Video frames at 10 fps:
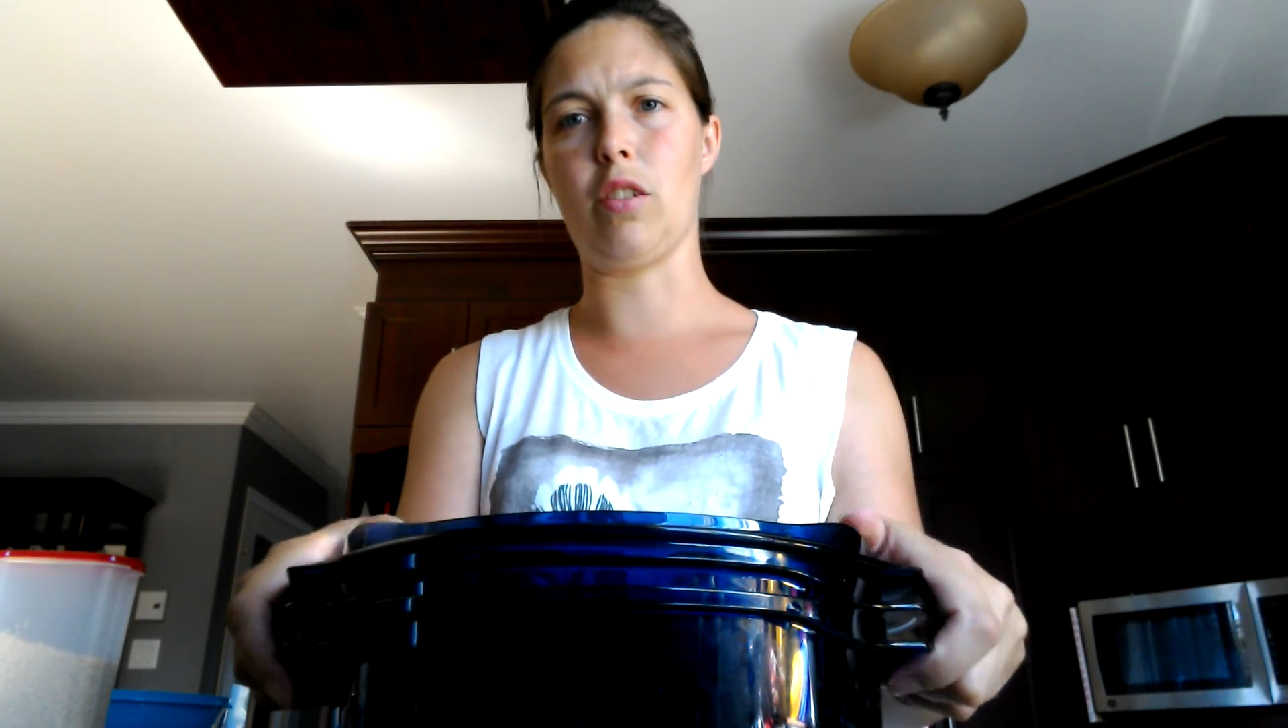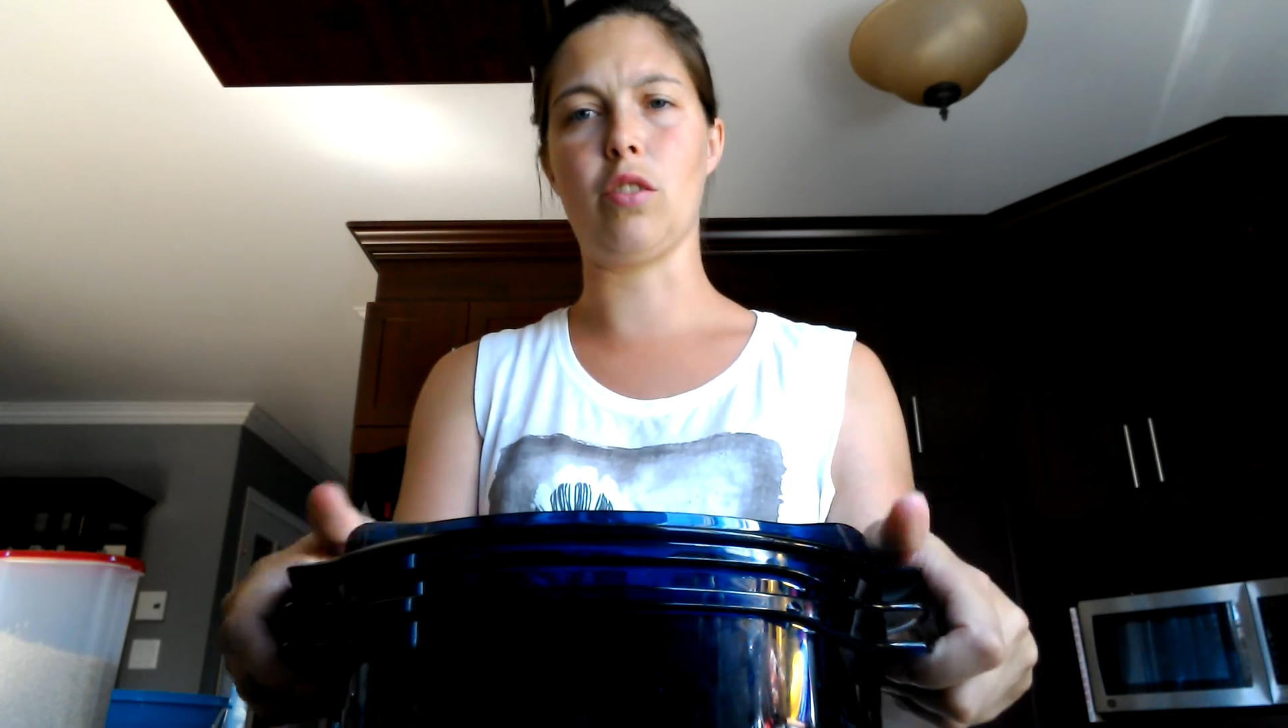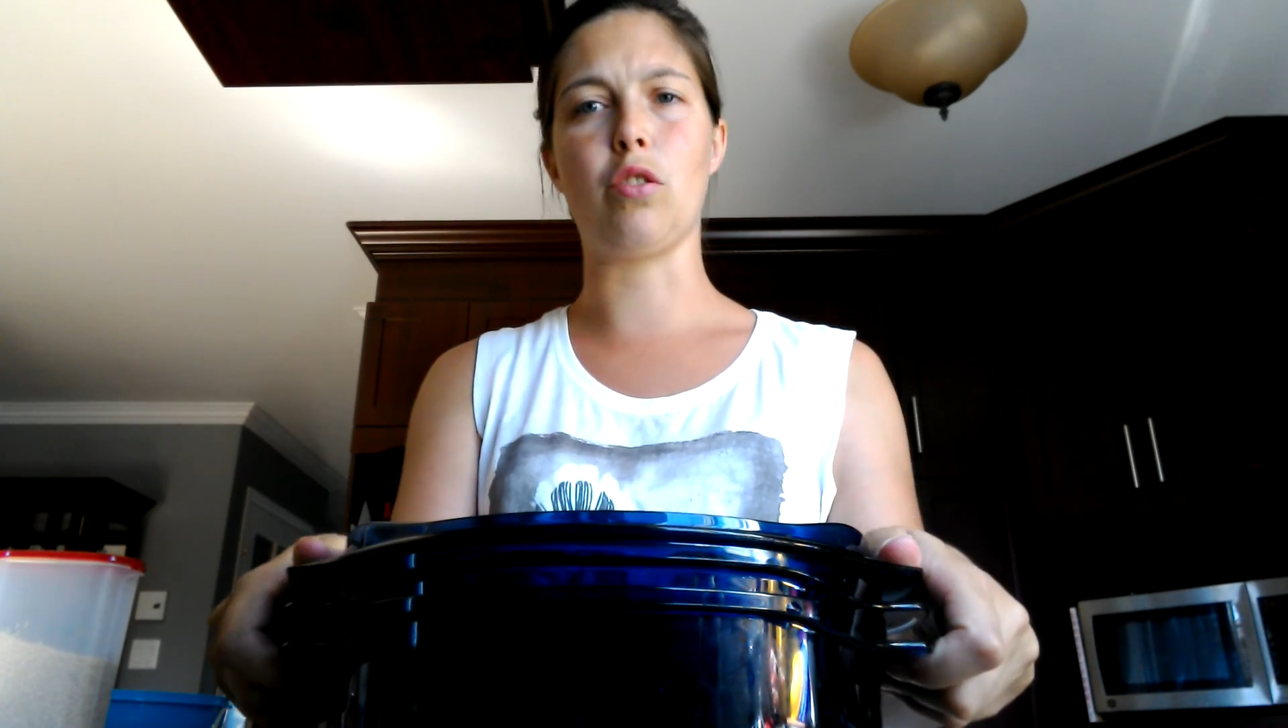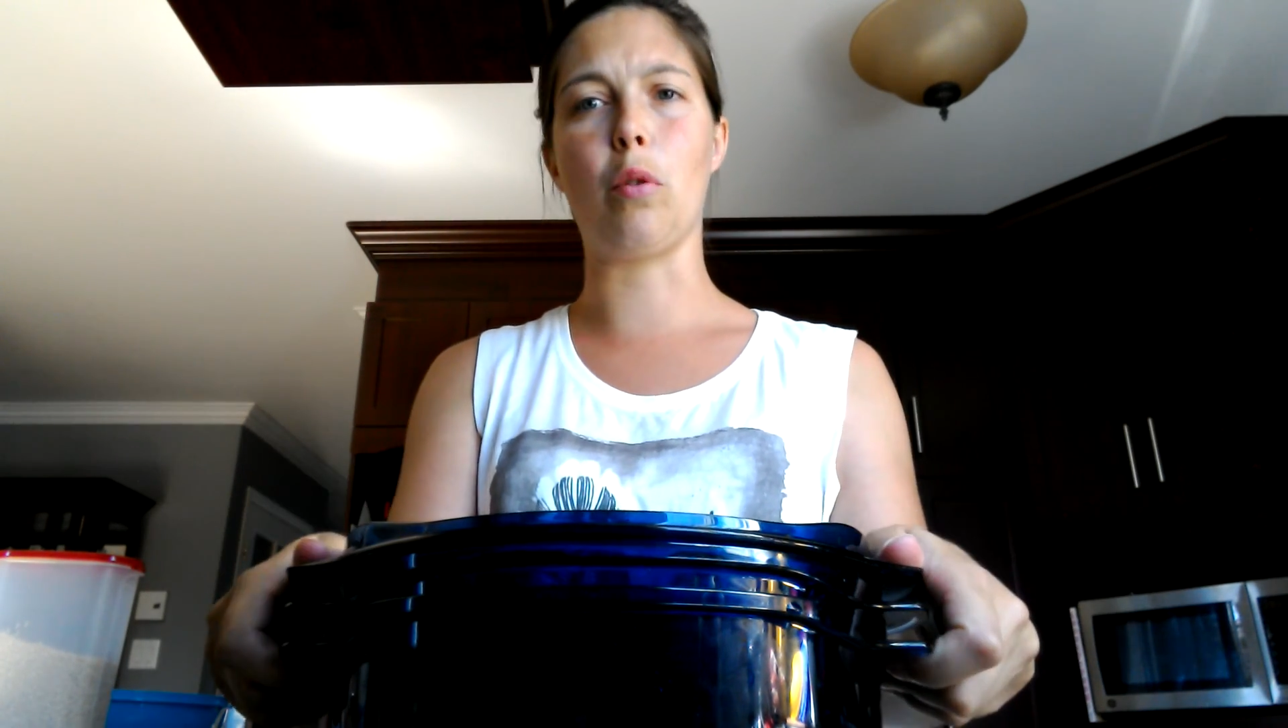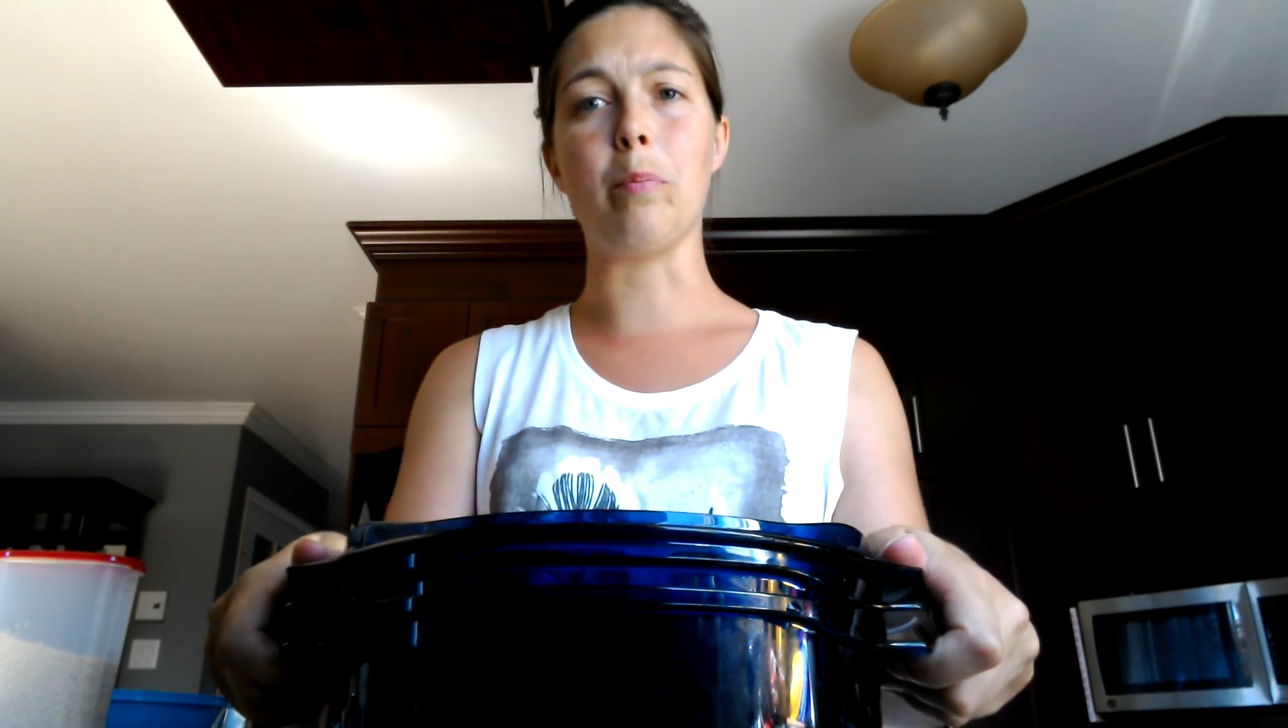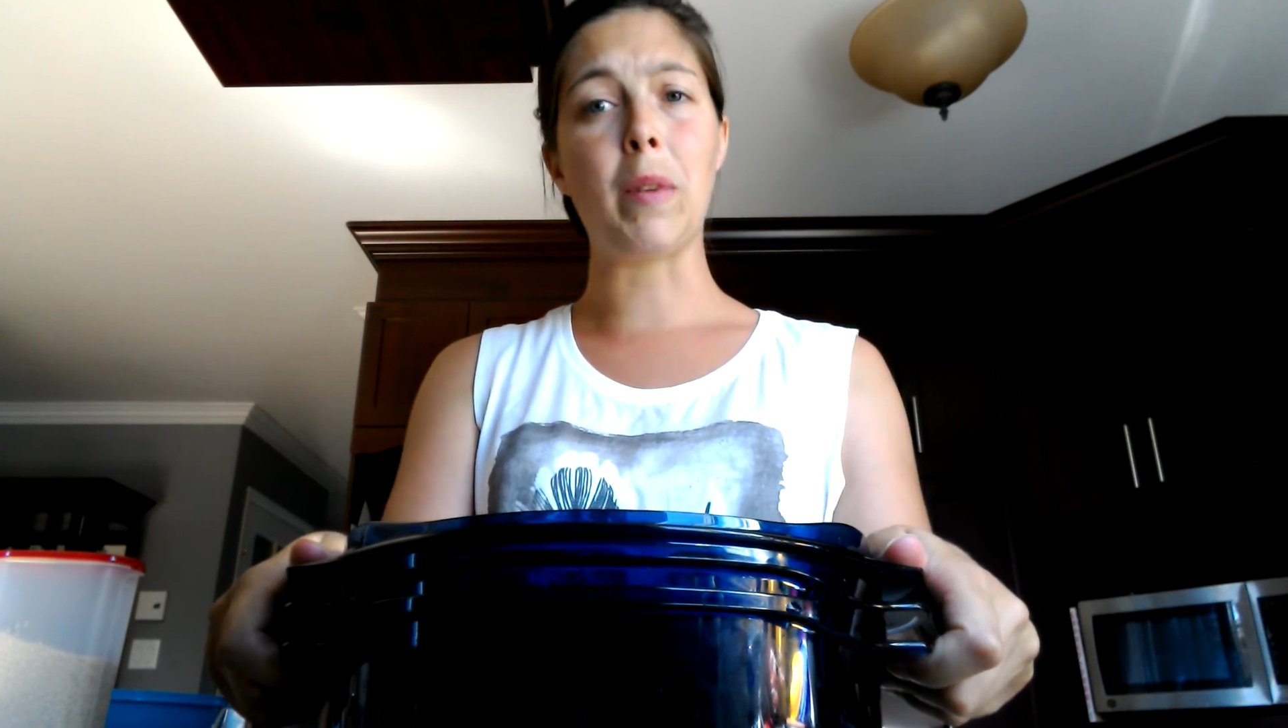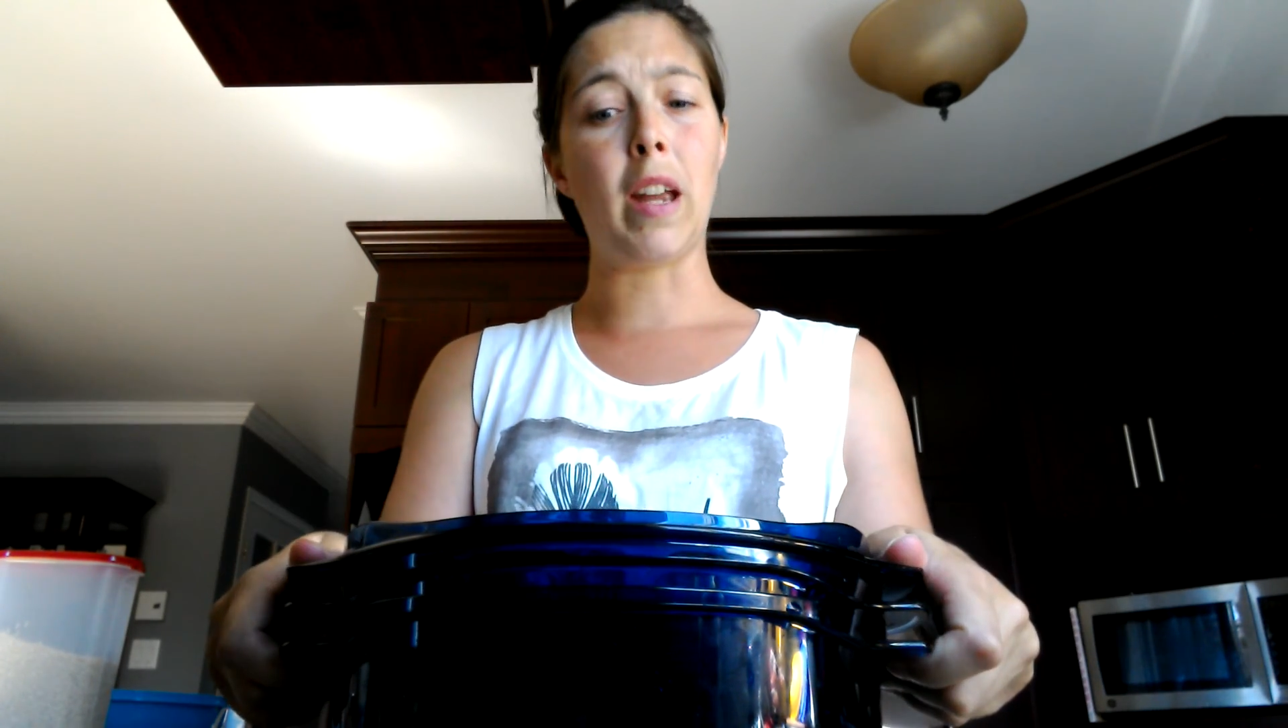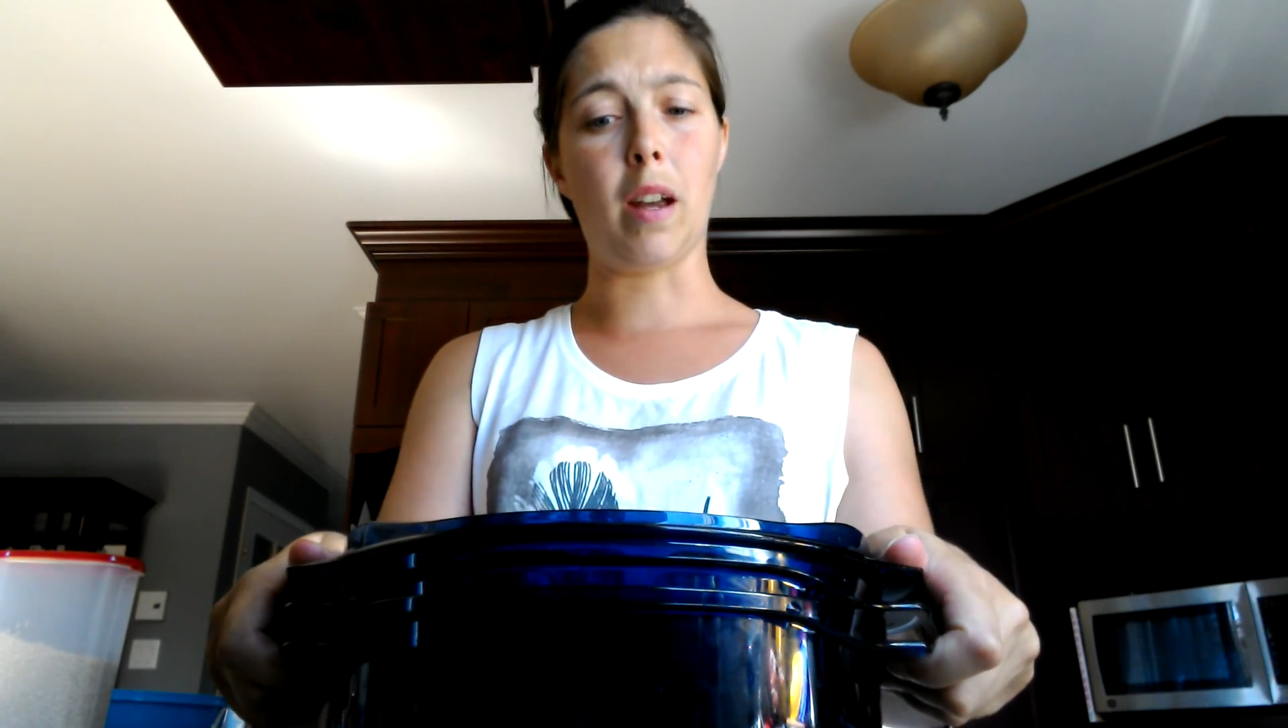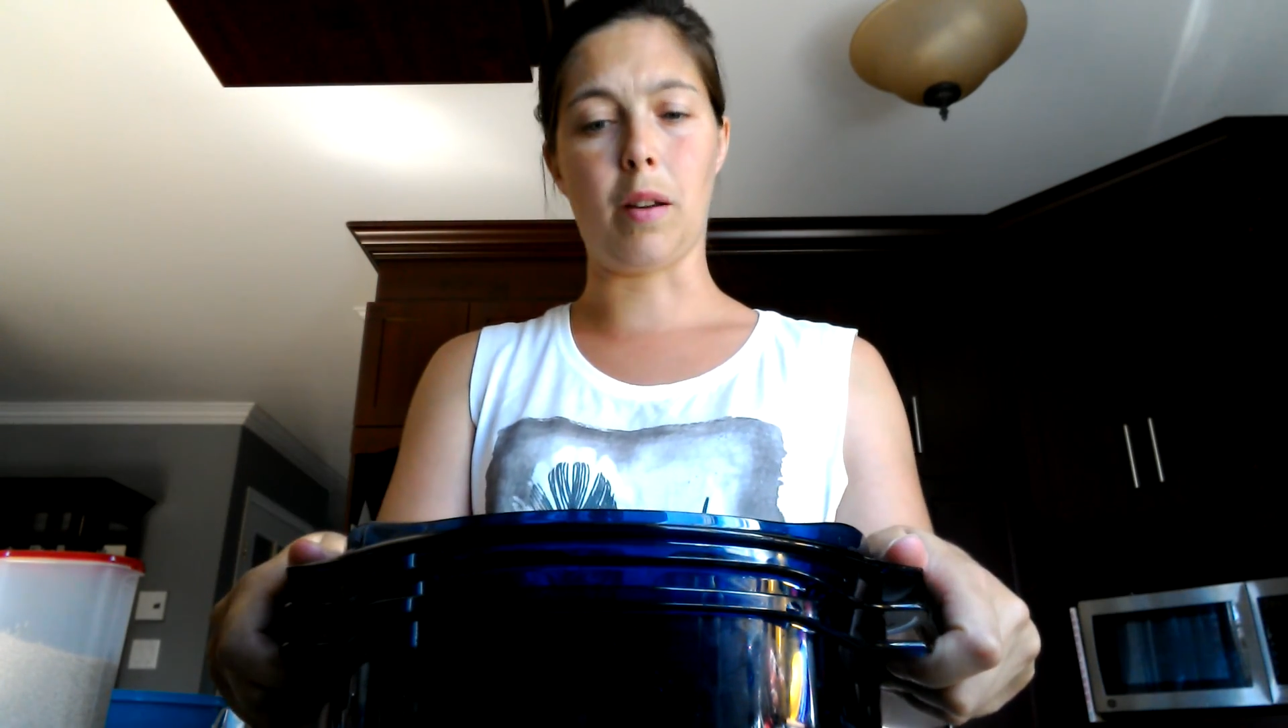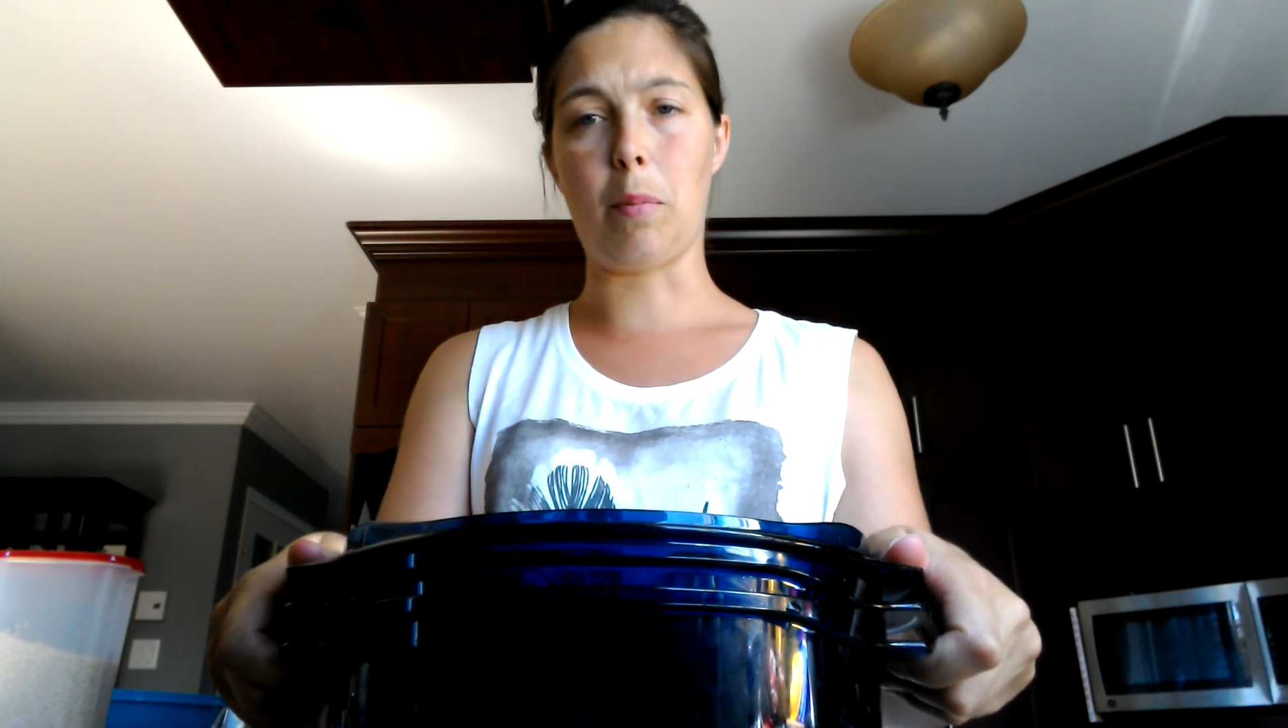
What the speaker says: So I'm